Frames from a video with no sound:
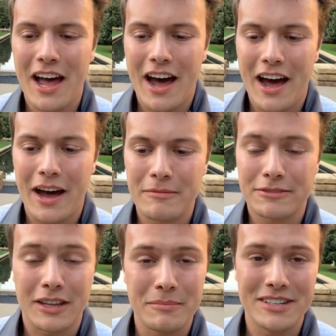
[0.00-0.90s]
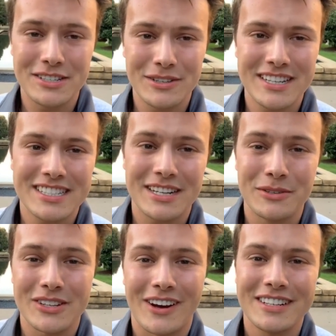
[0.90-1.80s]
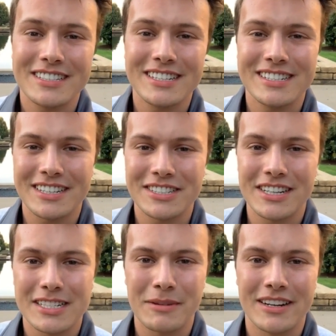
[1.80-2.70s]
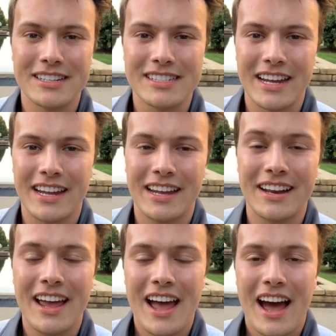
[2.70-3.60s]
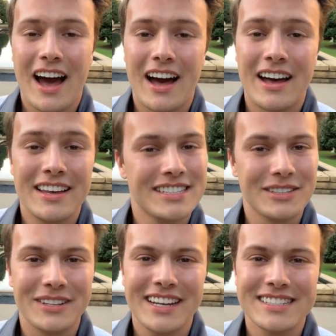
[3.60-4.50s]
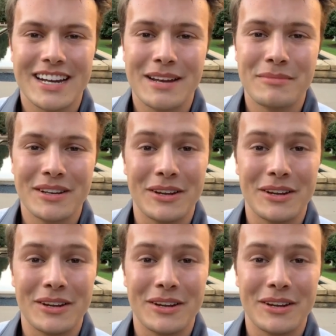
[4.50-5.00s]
um, for letting me do this. It was honestly such an experience. And uh, until next time, go